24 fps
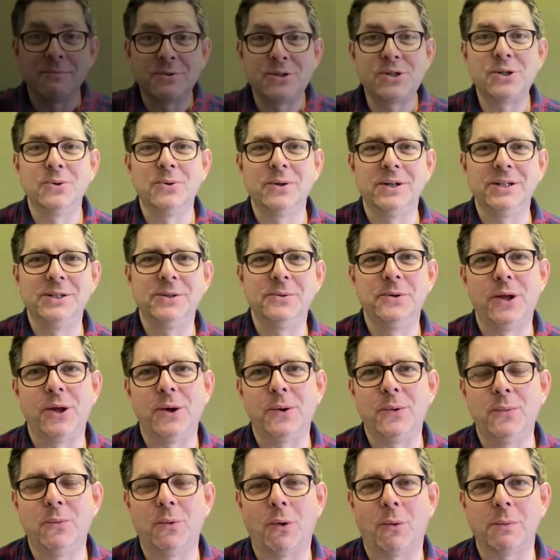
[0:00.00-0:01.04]
sure you
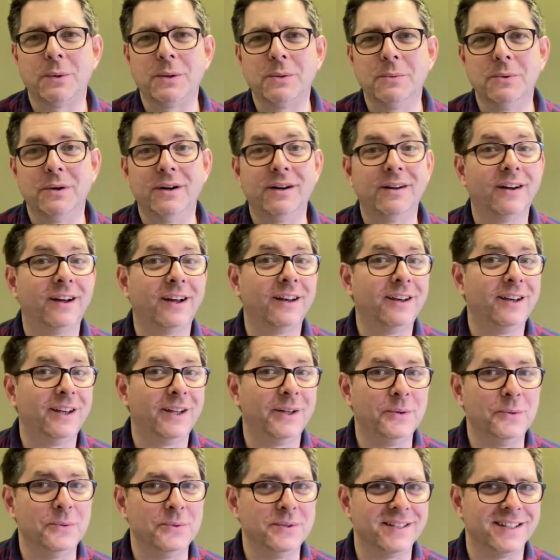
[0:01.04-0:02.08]
knew what we were
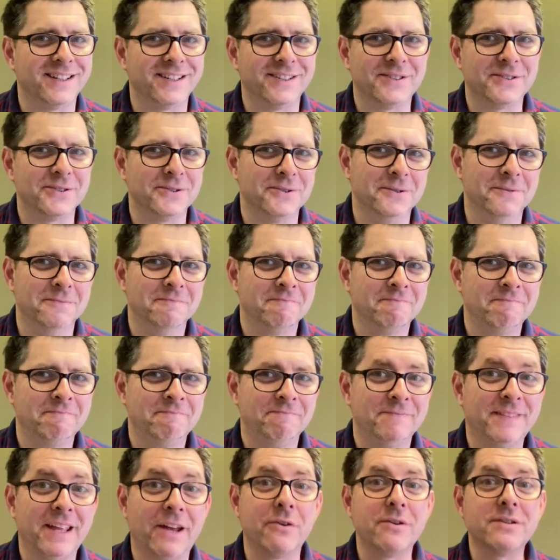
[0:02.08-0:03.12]
alluding to.
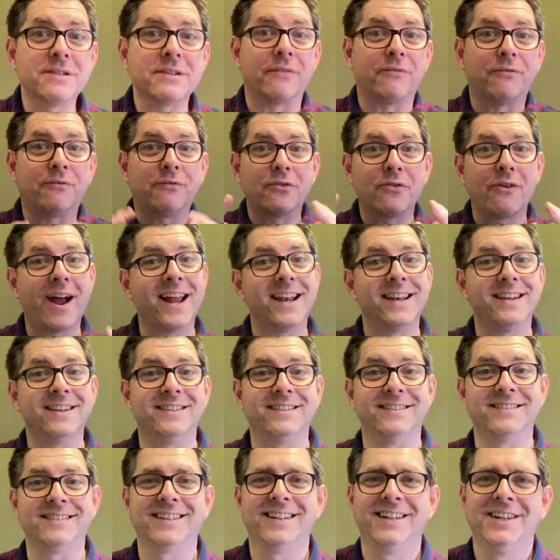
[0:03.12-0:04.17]
There is a
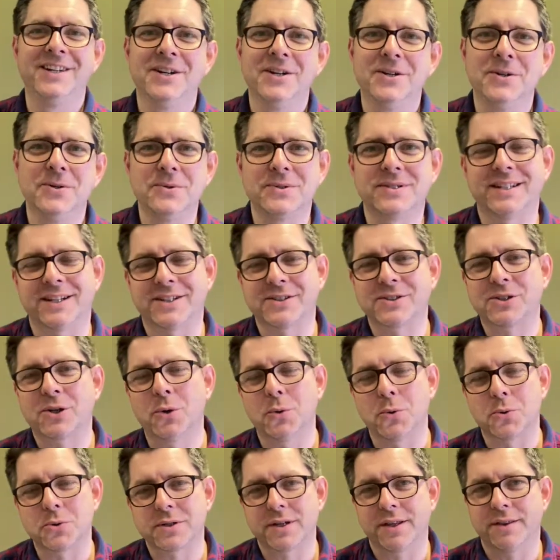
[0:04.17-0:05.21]
friend who sticks
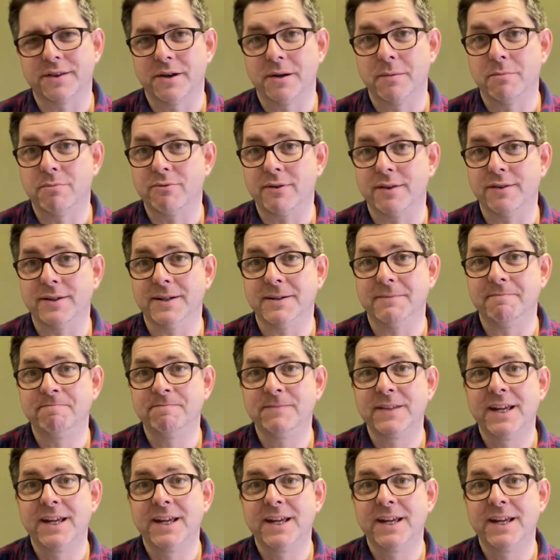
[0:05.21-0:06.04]
closer than a brother.